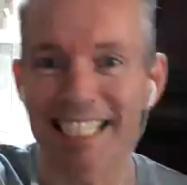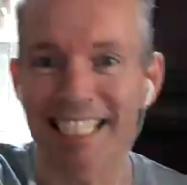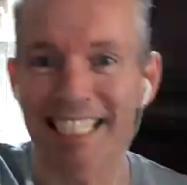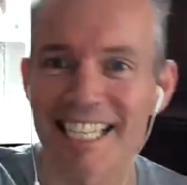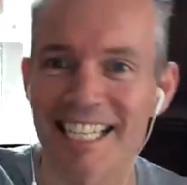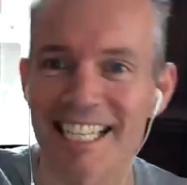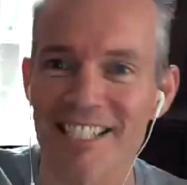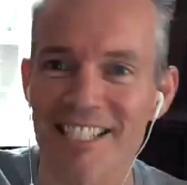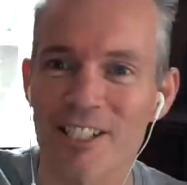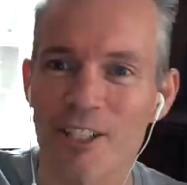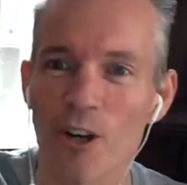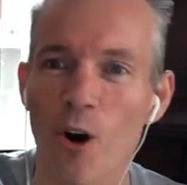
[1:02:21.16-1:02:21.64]

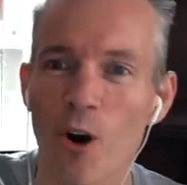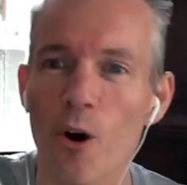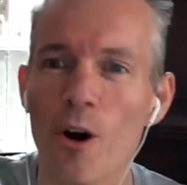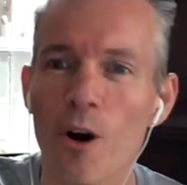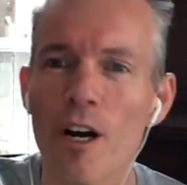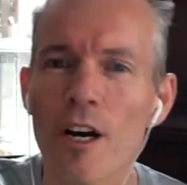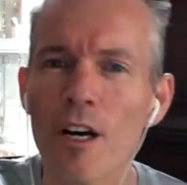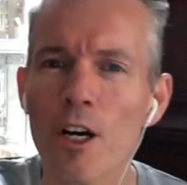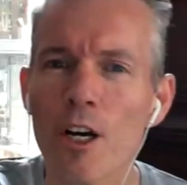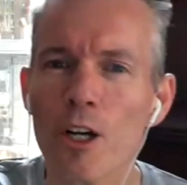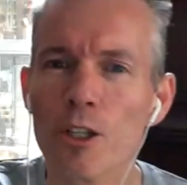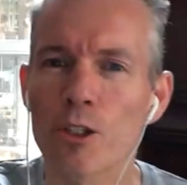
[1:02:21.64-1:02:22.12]
years ago.
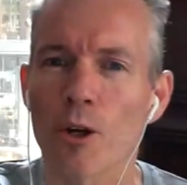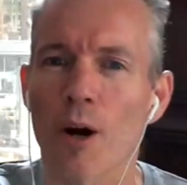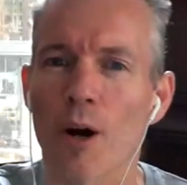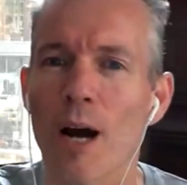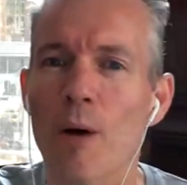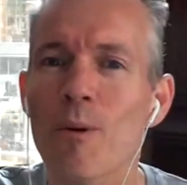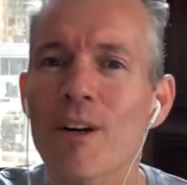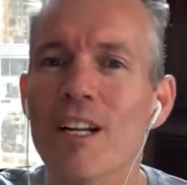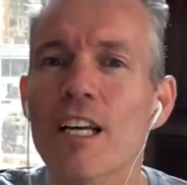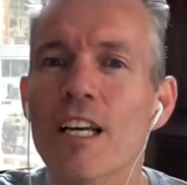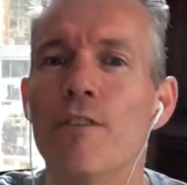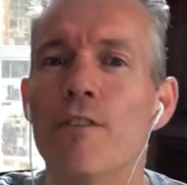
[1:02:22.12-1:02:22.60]
So I
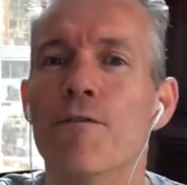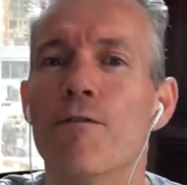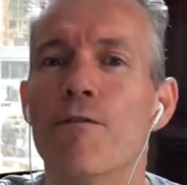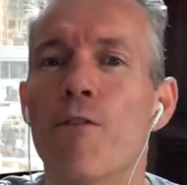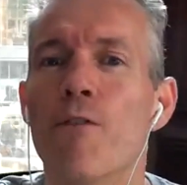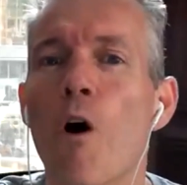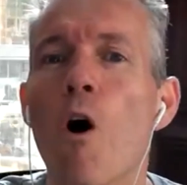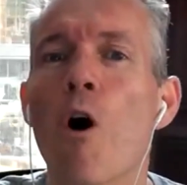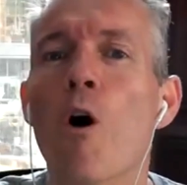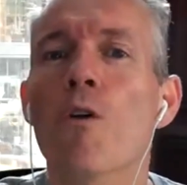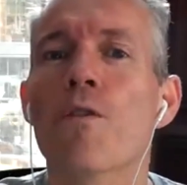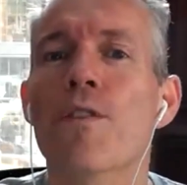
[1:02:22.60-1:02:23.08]
want to
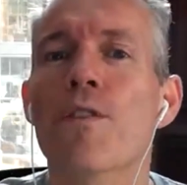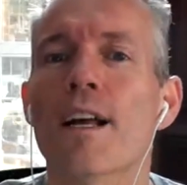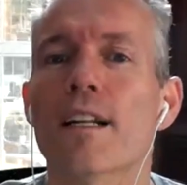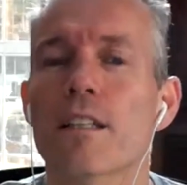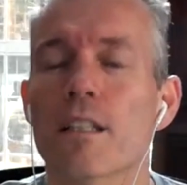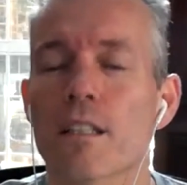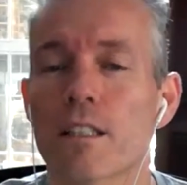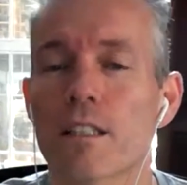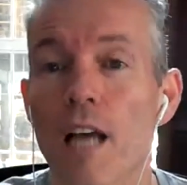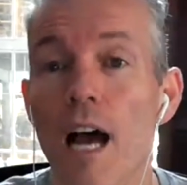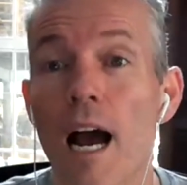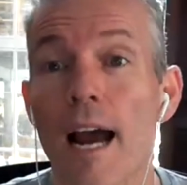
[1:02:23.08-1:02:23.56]
evolve that
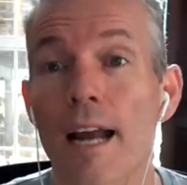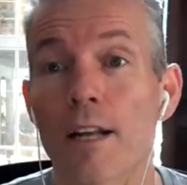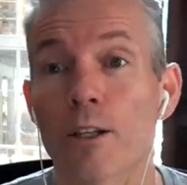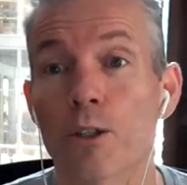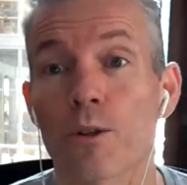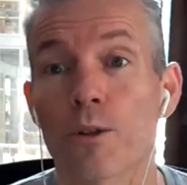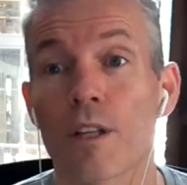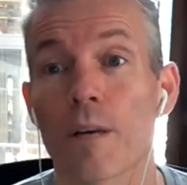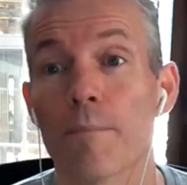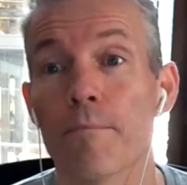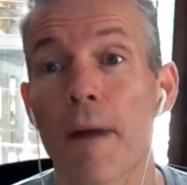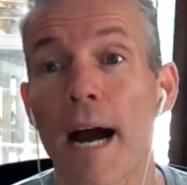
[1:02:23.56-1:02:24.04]
design so
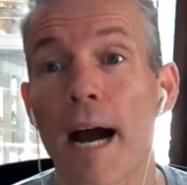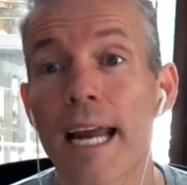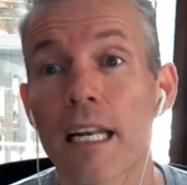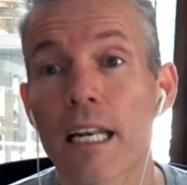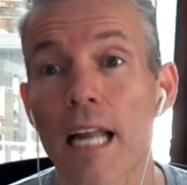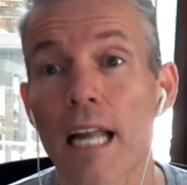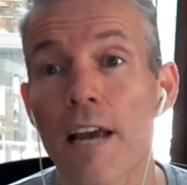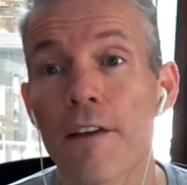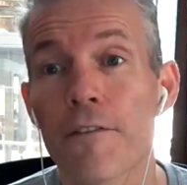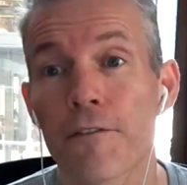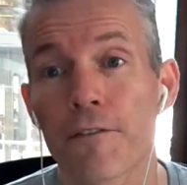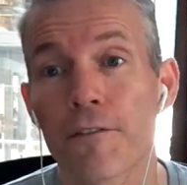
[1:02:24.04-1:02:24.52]
that my
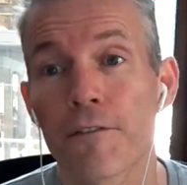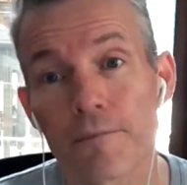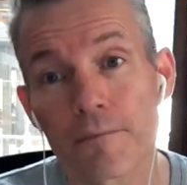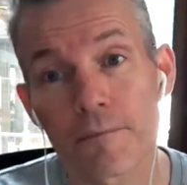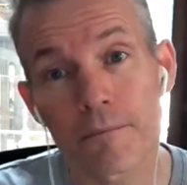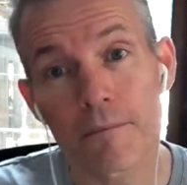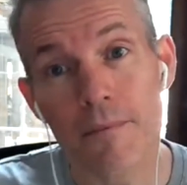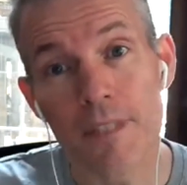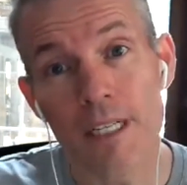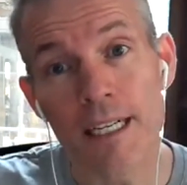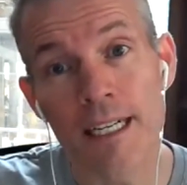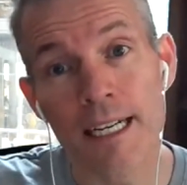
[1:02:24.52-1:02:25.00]
life
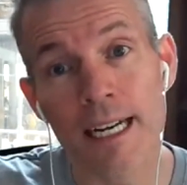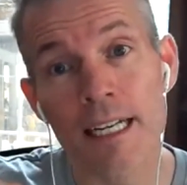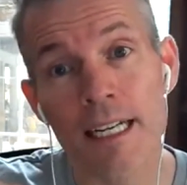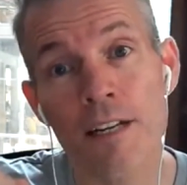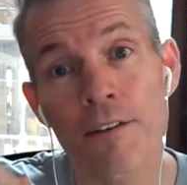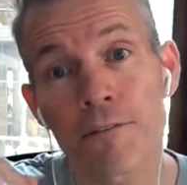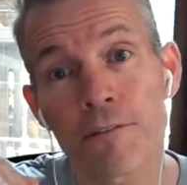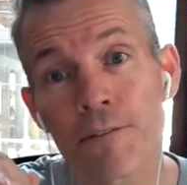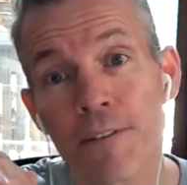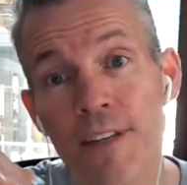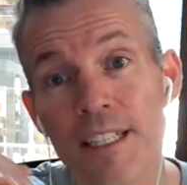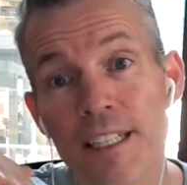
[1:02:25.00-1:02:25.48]
kind
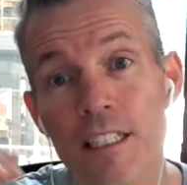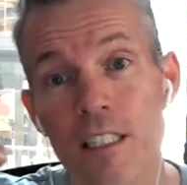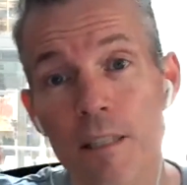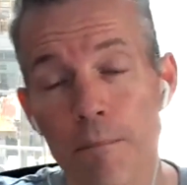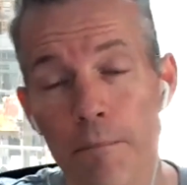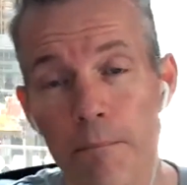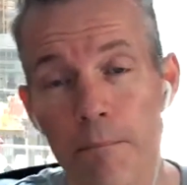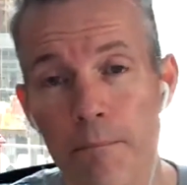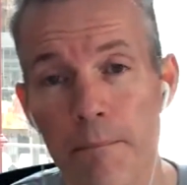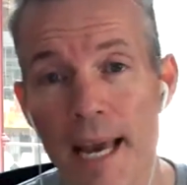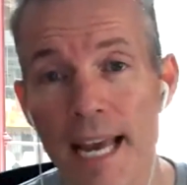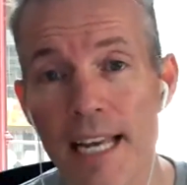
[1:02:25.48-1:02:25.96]
of fits
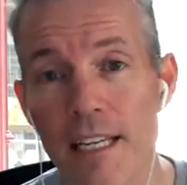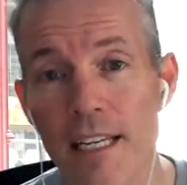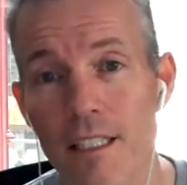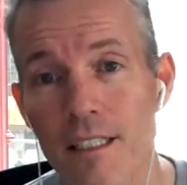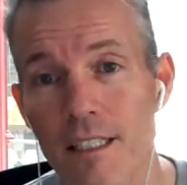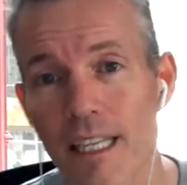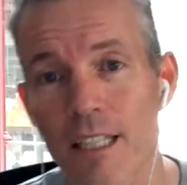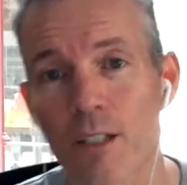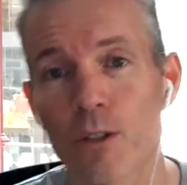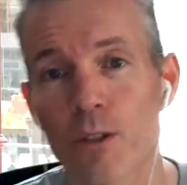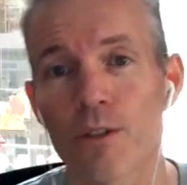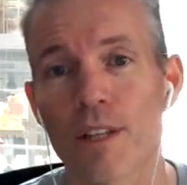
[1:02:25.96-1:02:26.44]
best
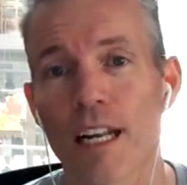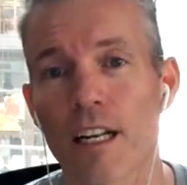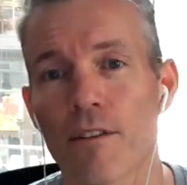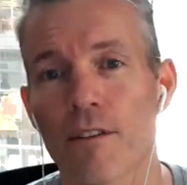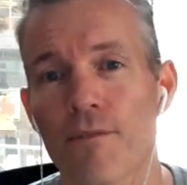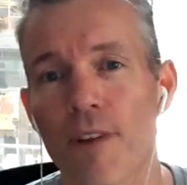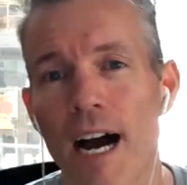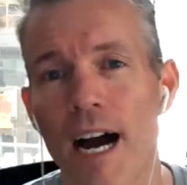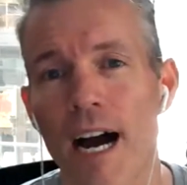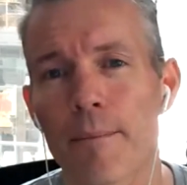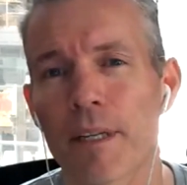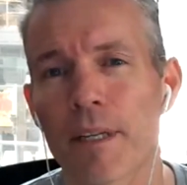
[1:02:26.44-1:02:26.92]
into that
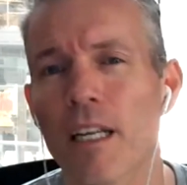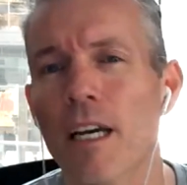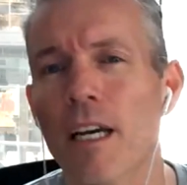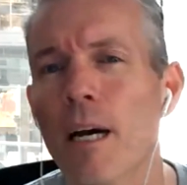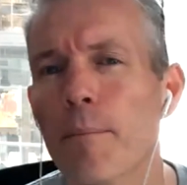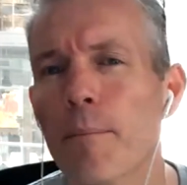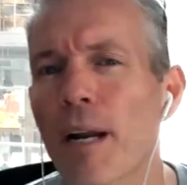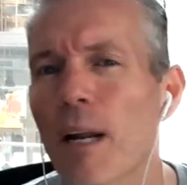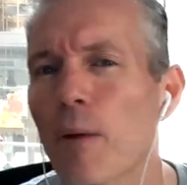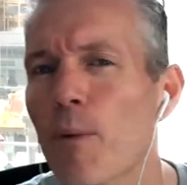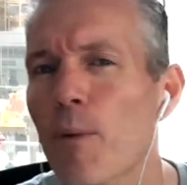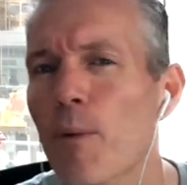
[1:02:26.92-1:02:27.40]
environment.
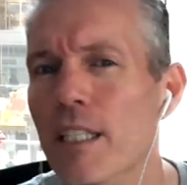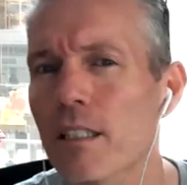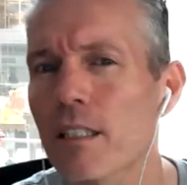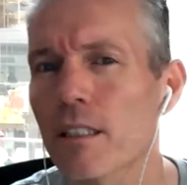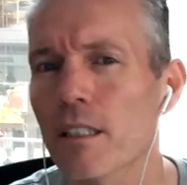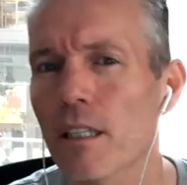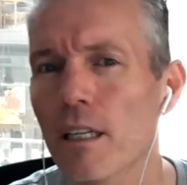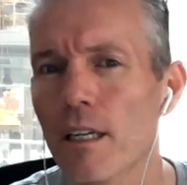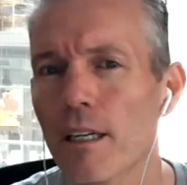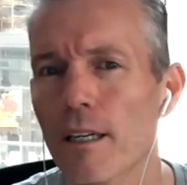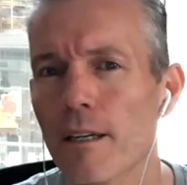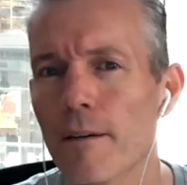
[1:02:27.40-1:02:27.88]
But I wish,
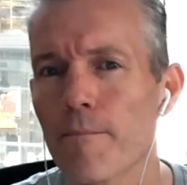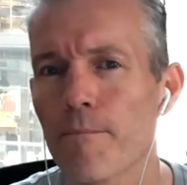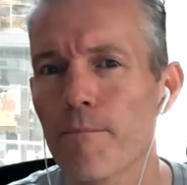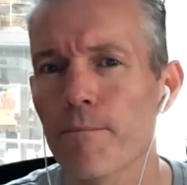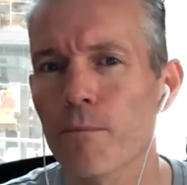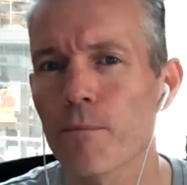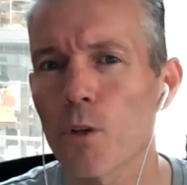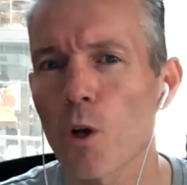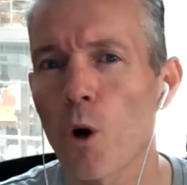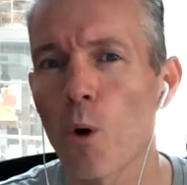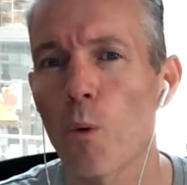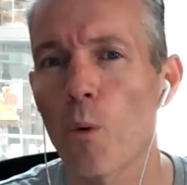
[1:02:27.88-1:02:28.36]

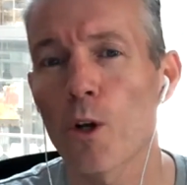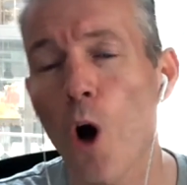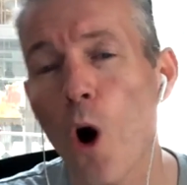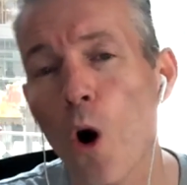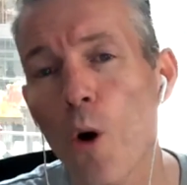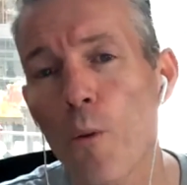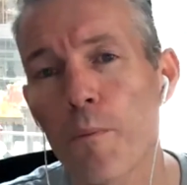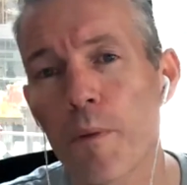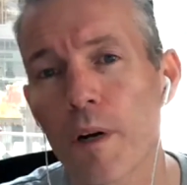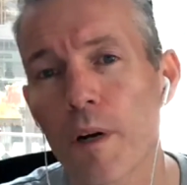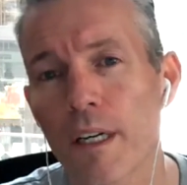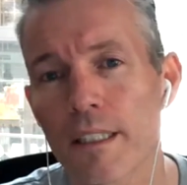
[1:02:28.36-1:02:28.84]
or would
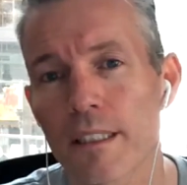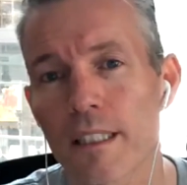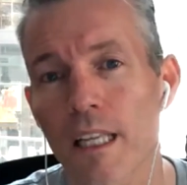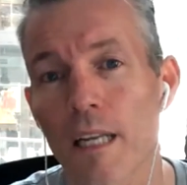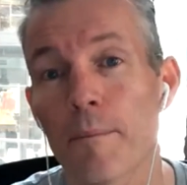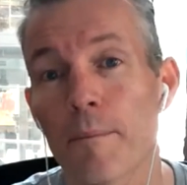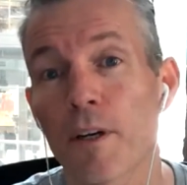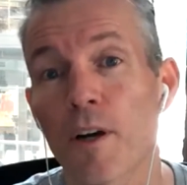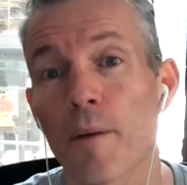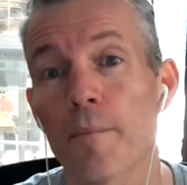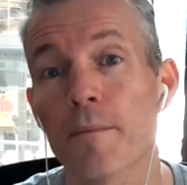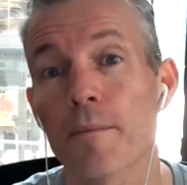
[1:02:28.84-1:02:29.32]
hope, that it
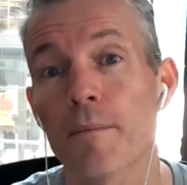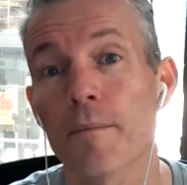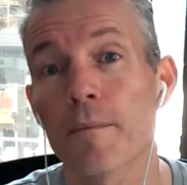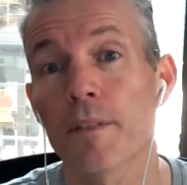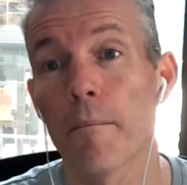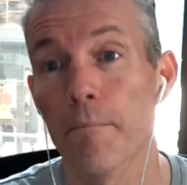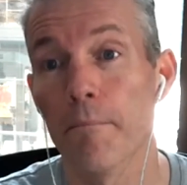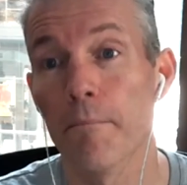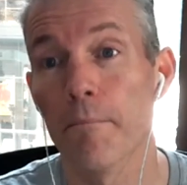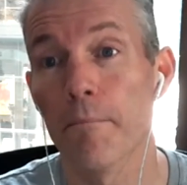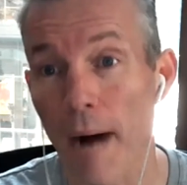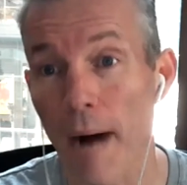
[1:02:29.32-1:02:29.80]
becomes
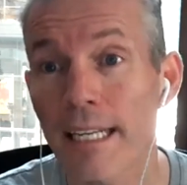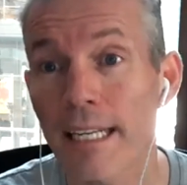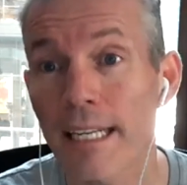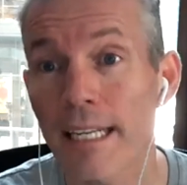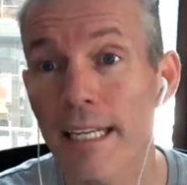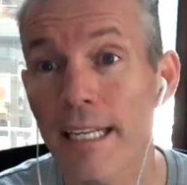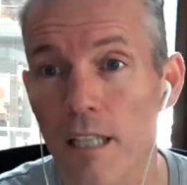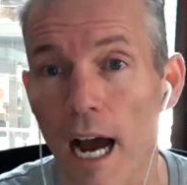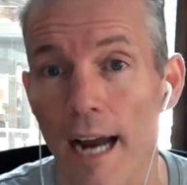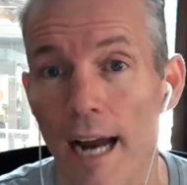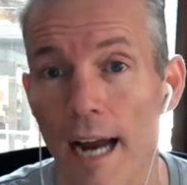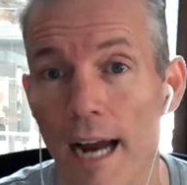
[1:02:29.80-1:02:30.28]
my
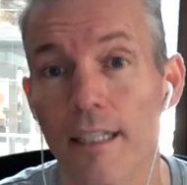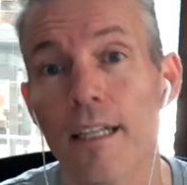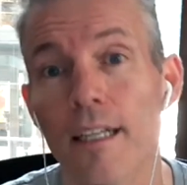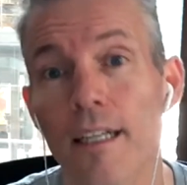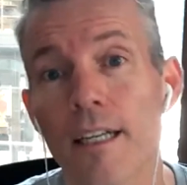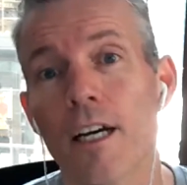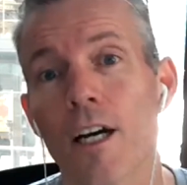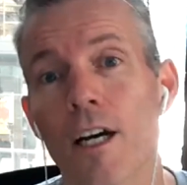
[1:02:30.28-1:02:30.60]
design.